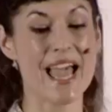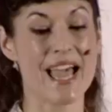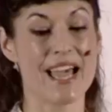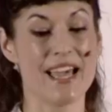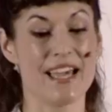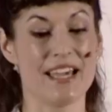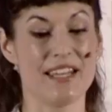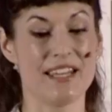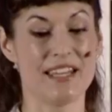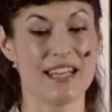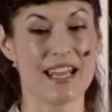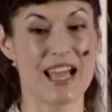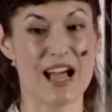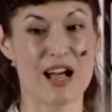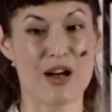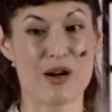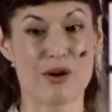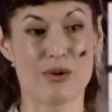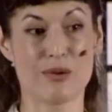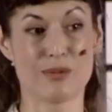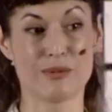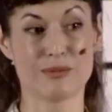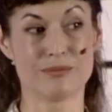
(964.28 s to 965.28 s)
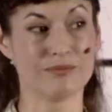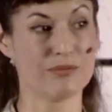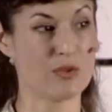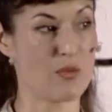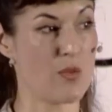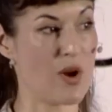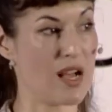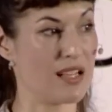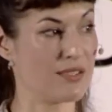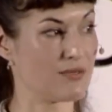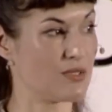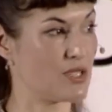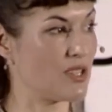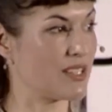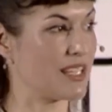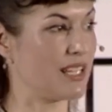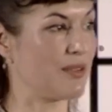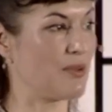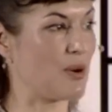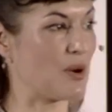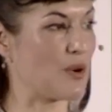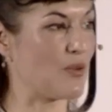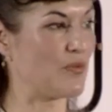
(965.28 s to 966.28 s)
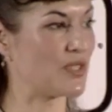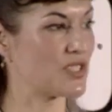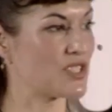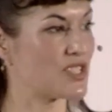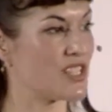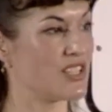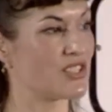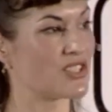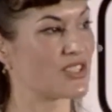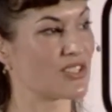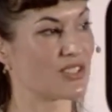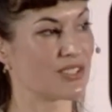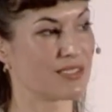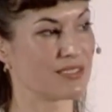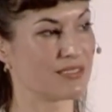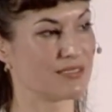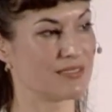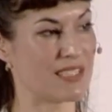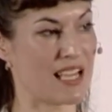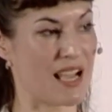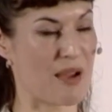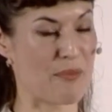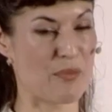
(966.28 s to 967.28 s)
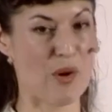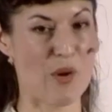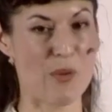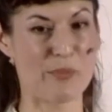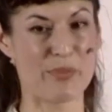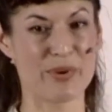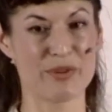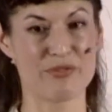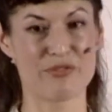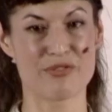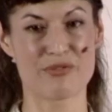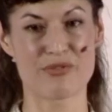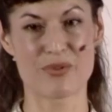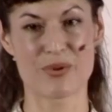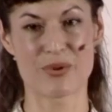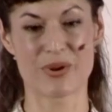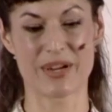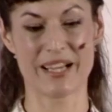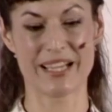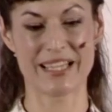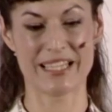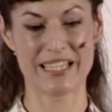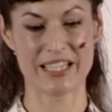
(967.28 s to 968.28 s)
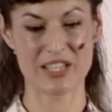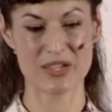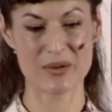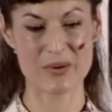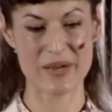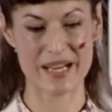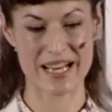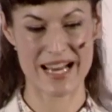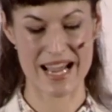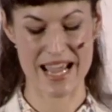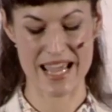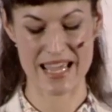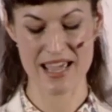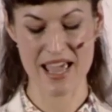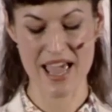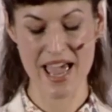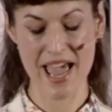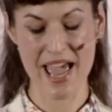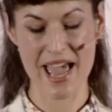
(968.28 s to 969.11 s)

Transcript: And now, well, talking about conversation, I'm open for any Q&A,